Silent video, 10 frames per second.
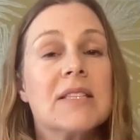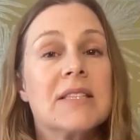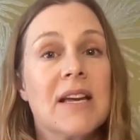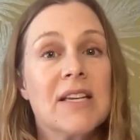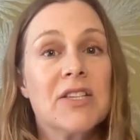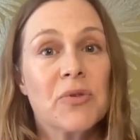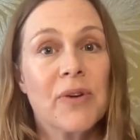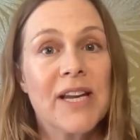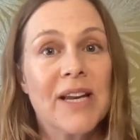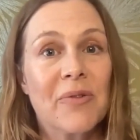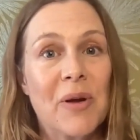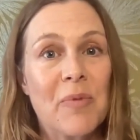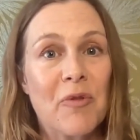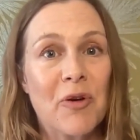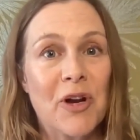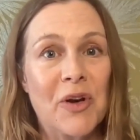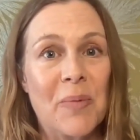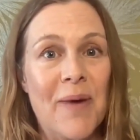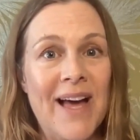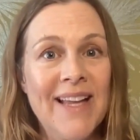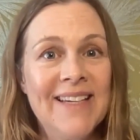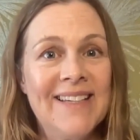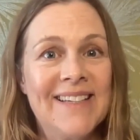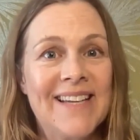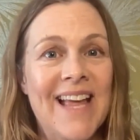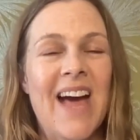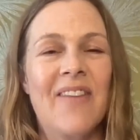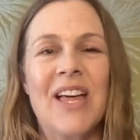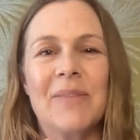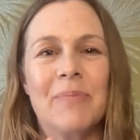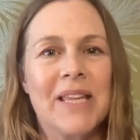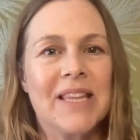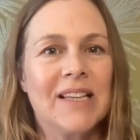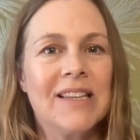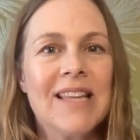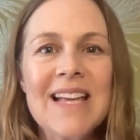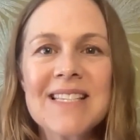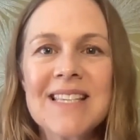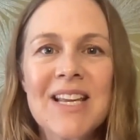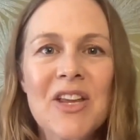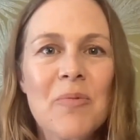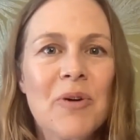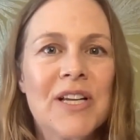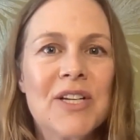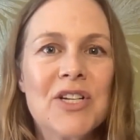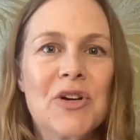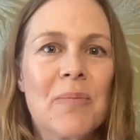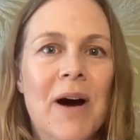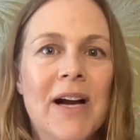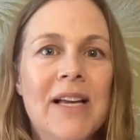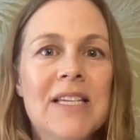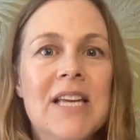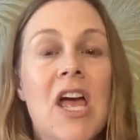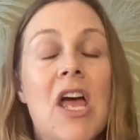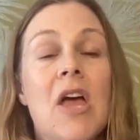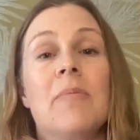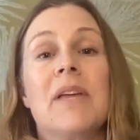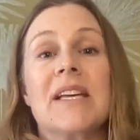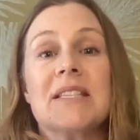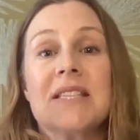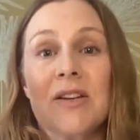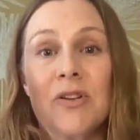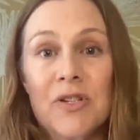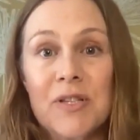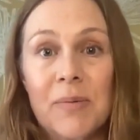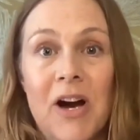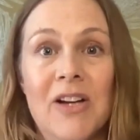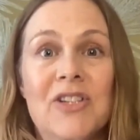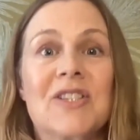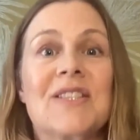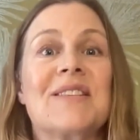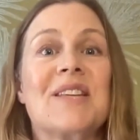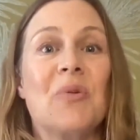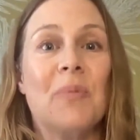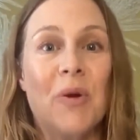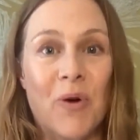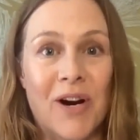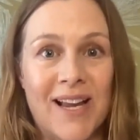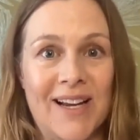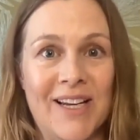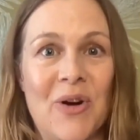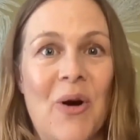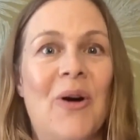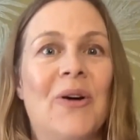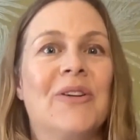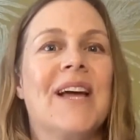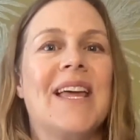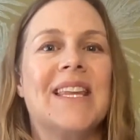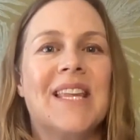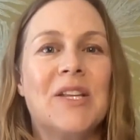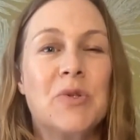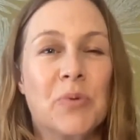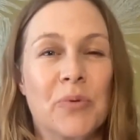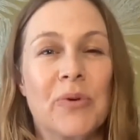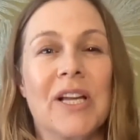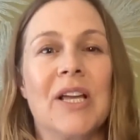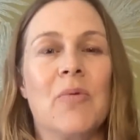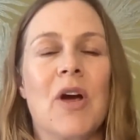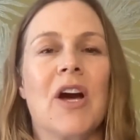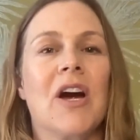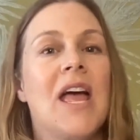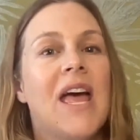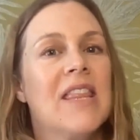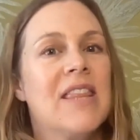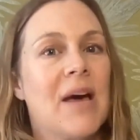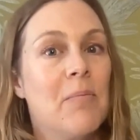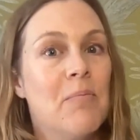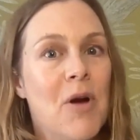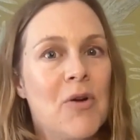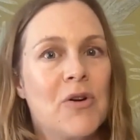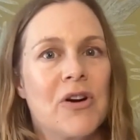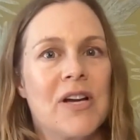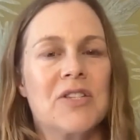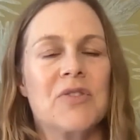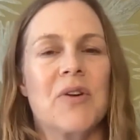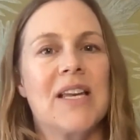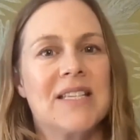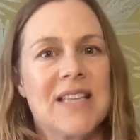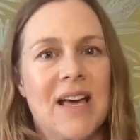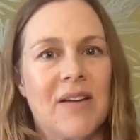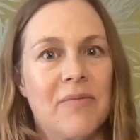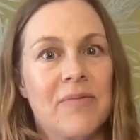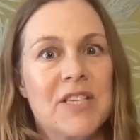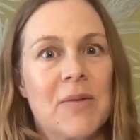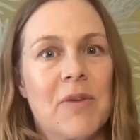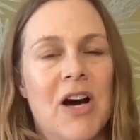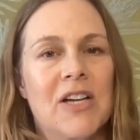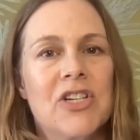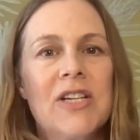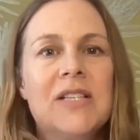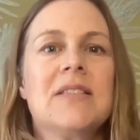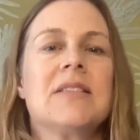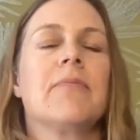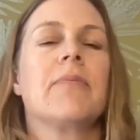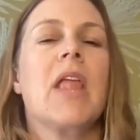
It's nice to read it right before you go to bed. Have that be the last thing you put into your mind, because then your subconscious is going to be working on it all night. And that's really where that motor is, right? Is that subconscious.